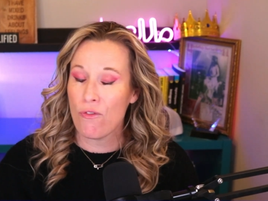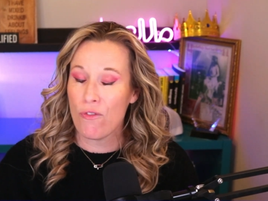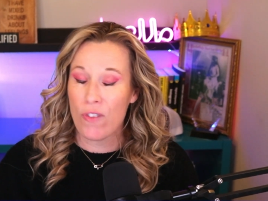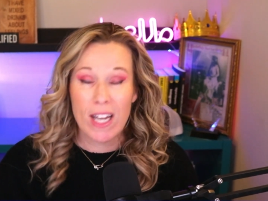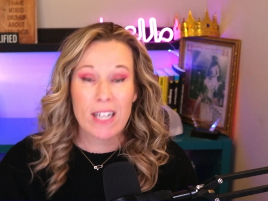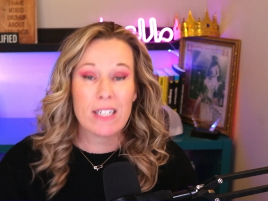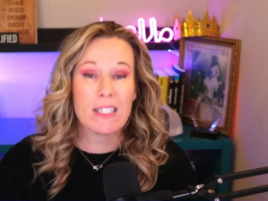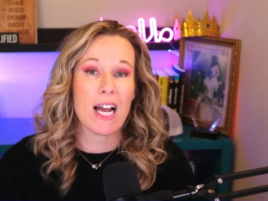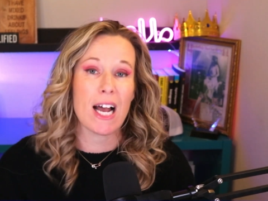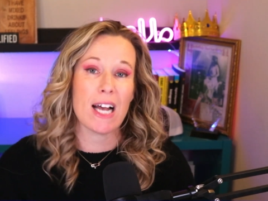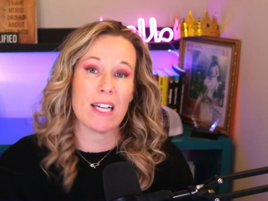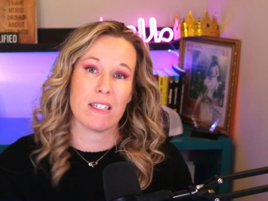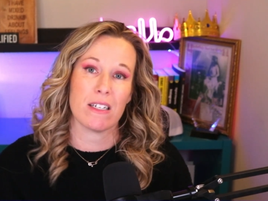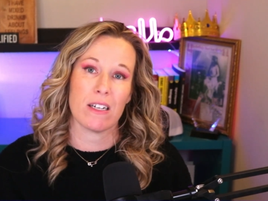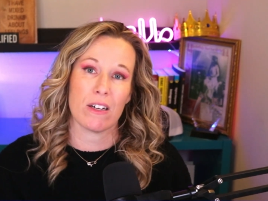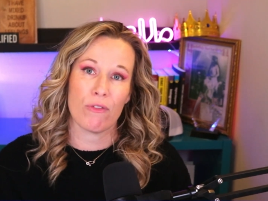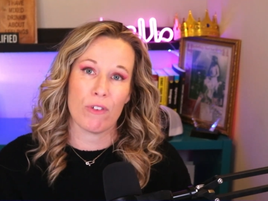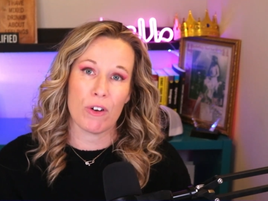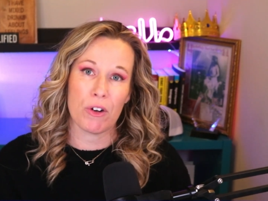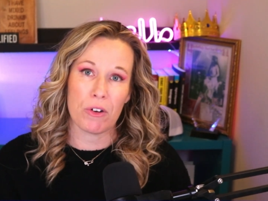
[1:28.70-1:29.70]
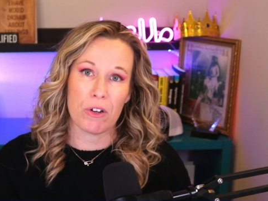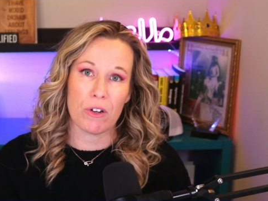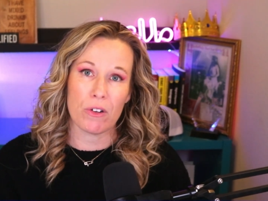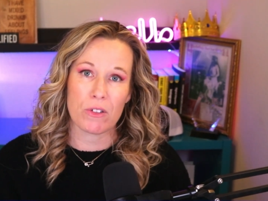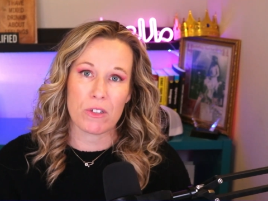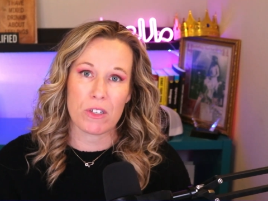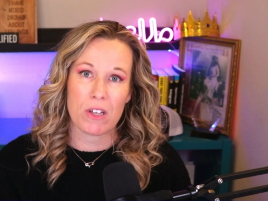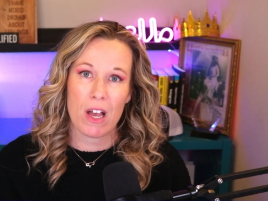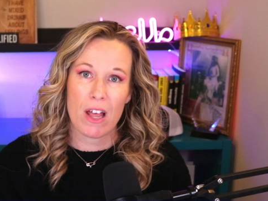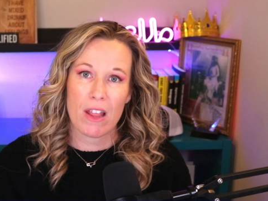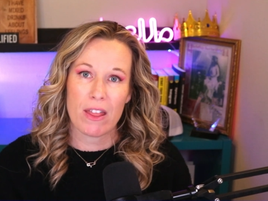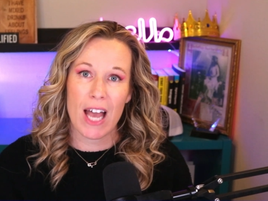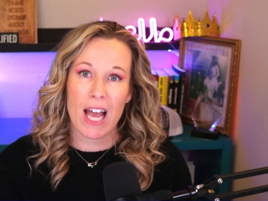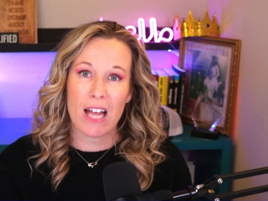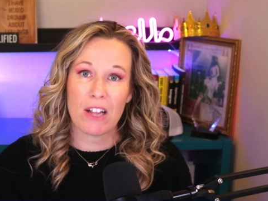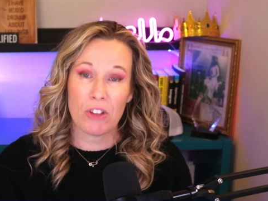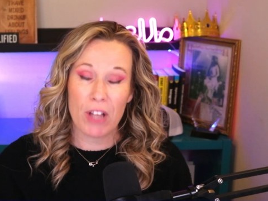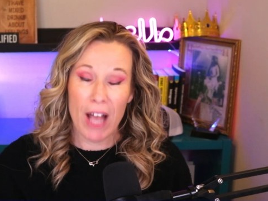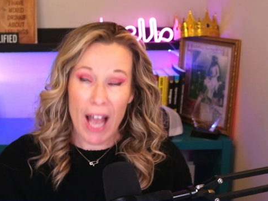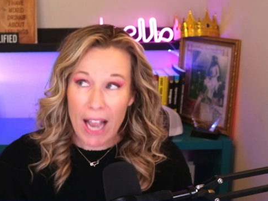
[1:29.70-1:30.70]
fantastic photos
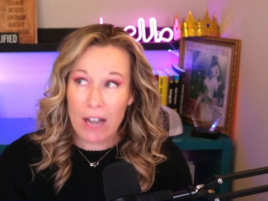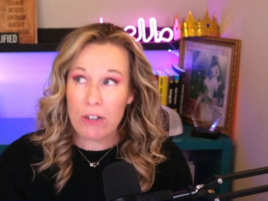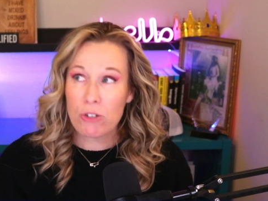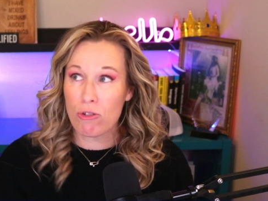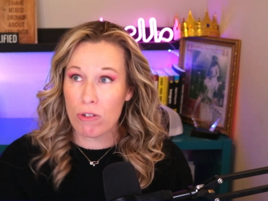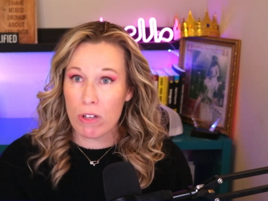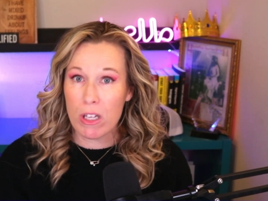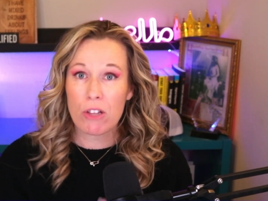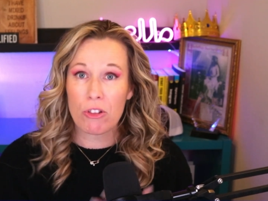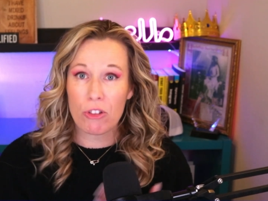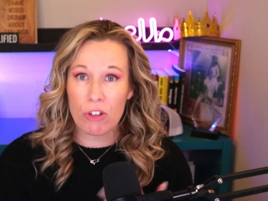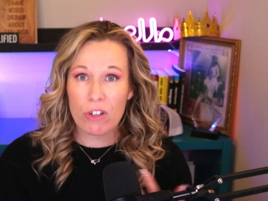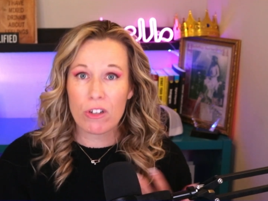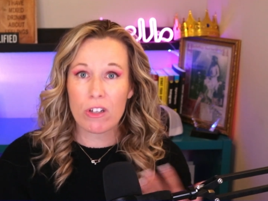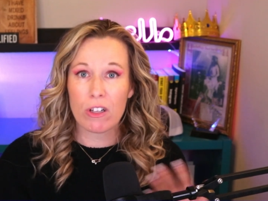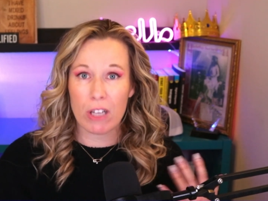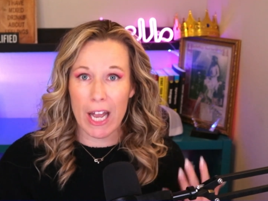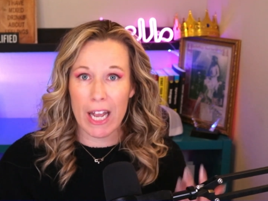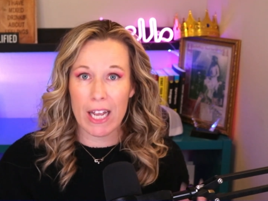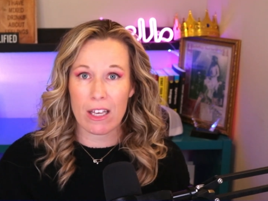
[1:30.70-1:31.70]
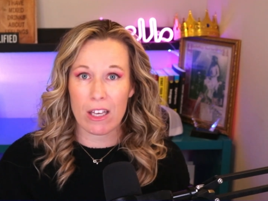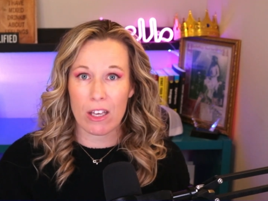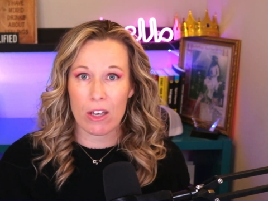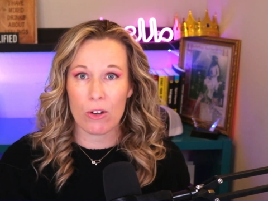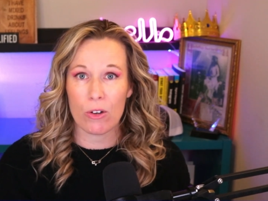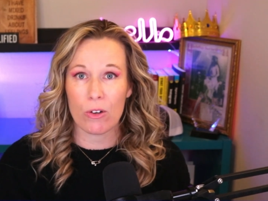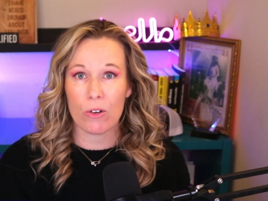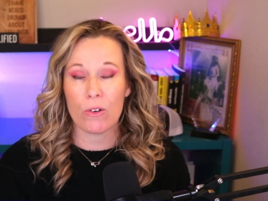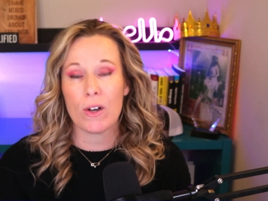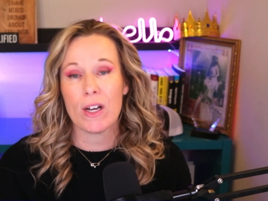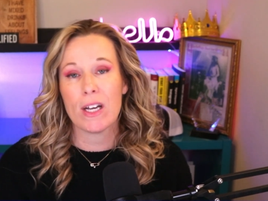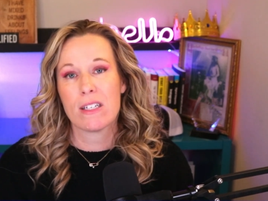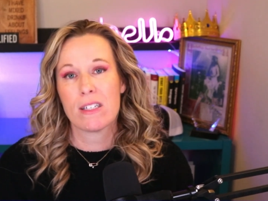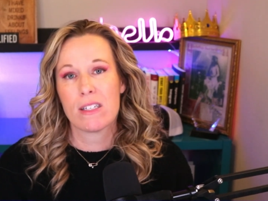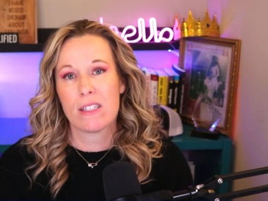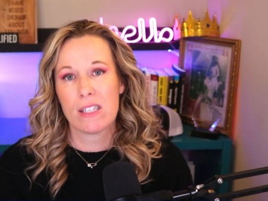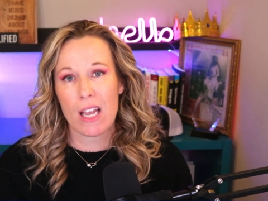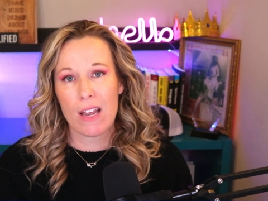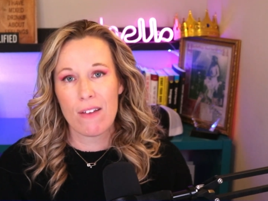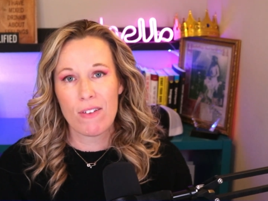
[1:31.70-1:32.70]
that actually look like you,
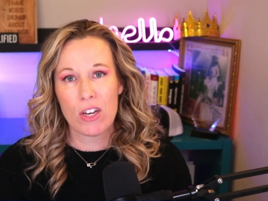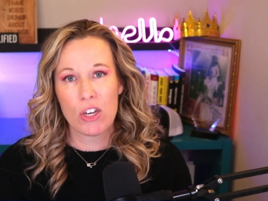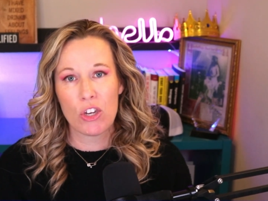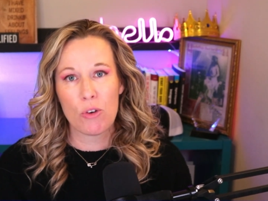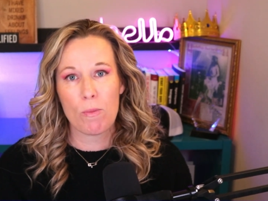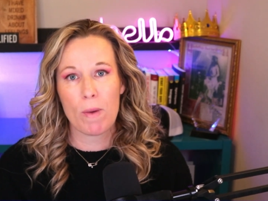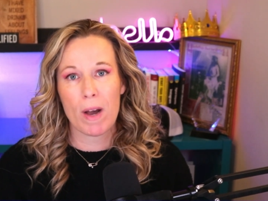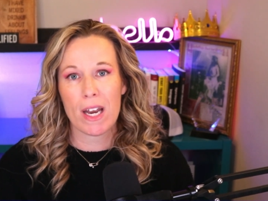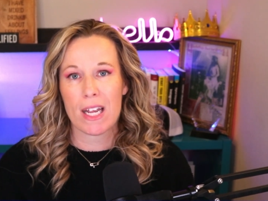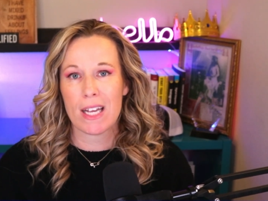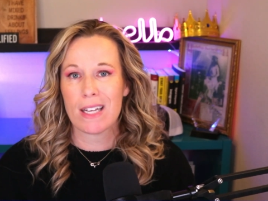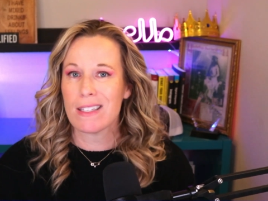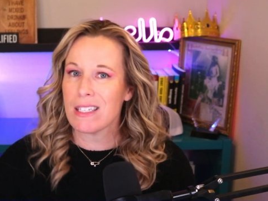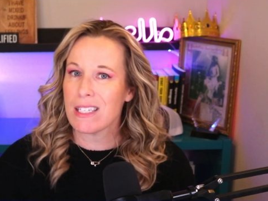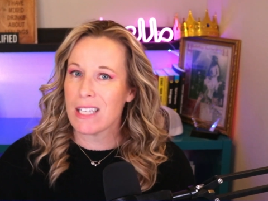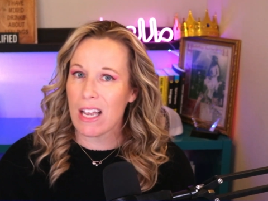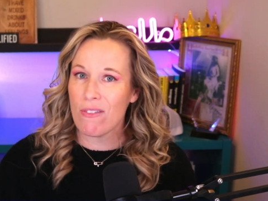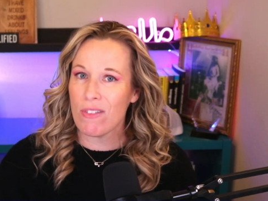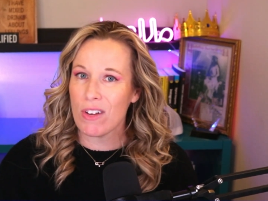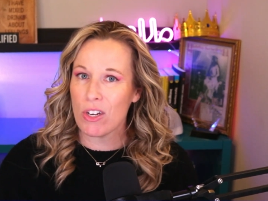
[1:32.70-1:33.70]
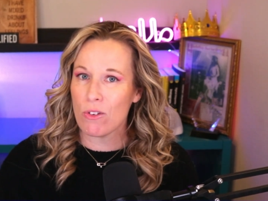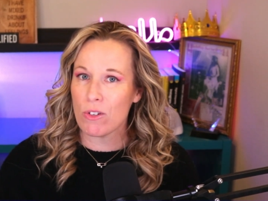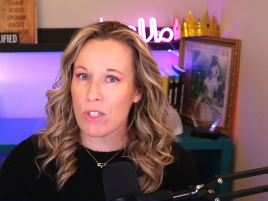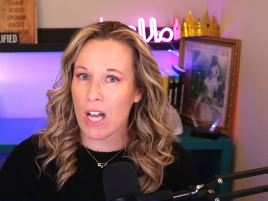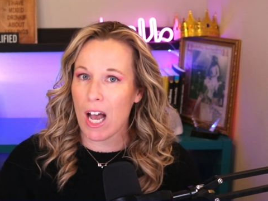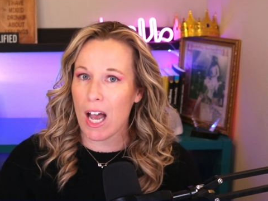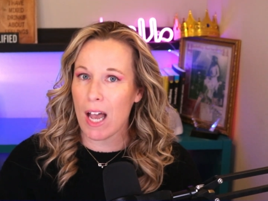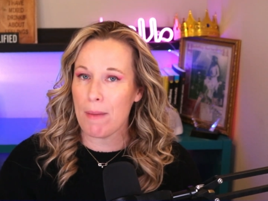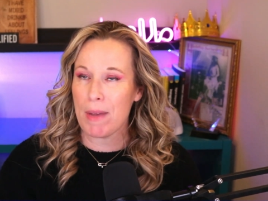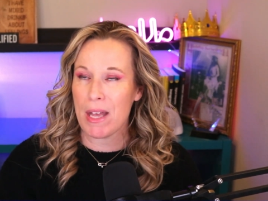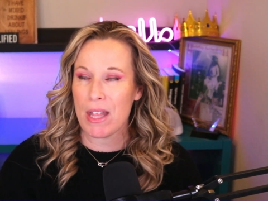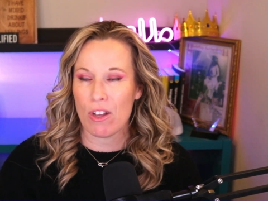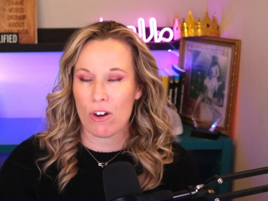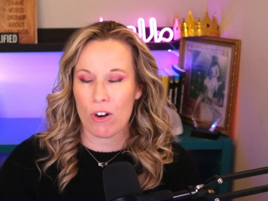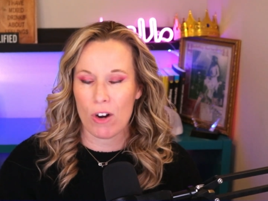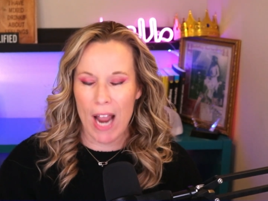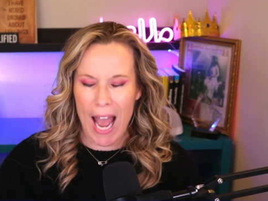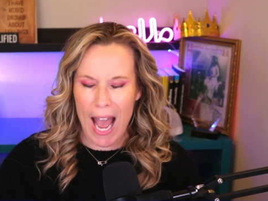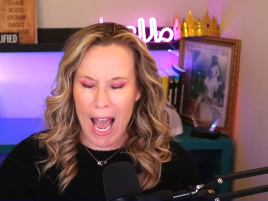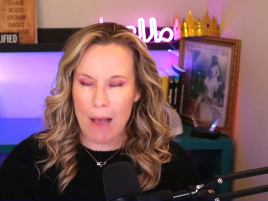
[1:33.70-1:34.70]
saving you money, saving you time, and
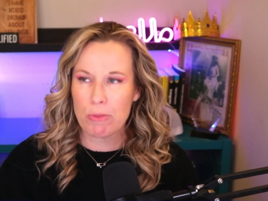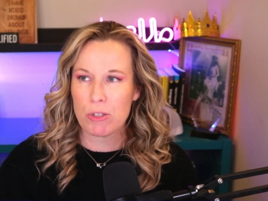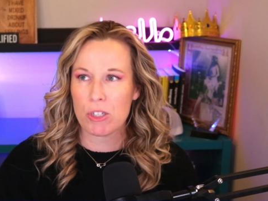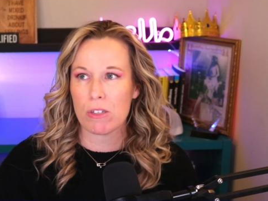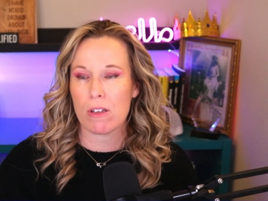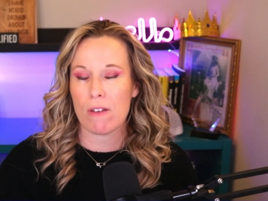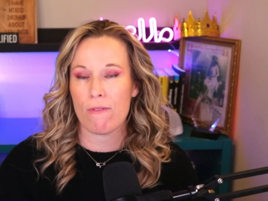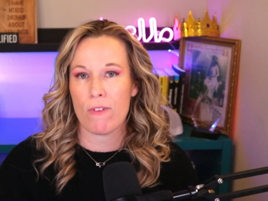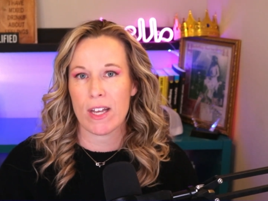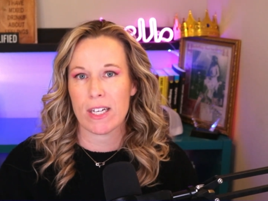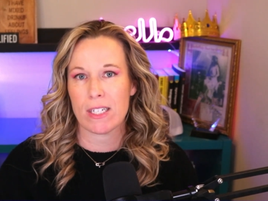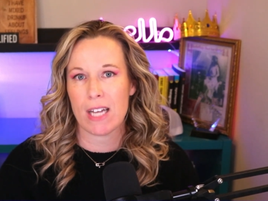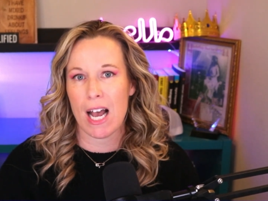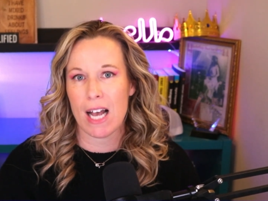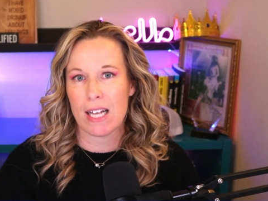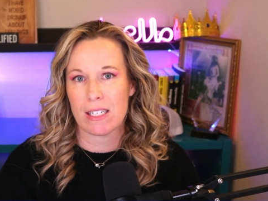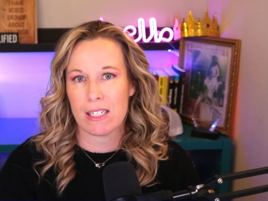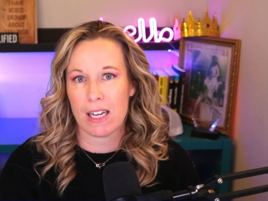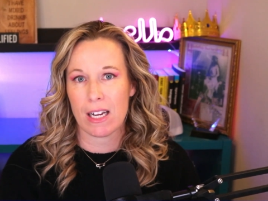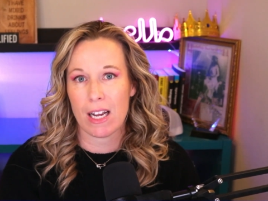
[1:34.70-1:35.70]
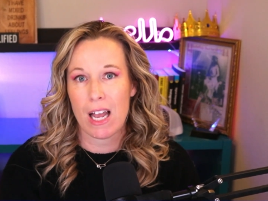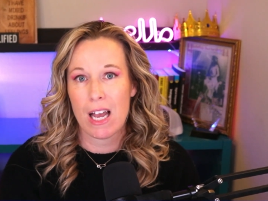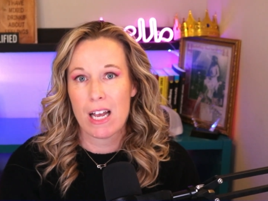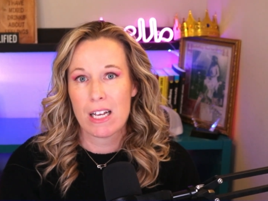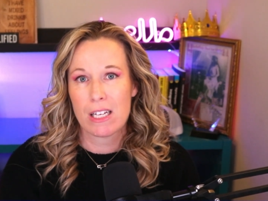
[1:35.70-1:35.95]
they're absolutely fantastic,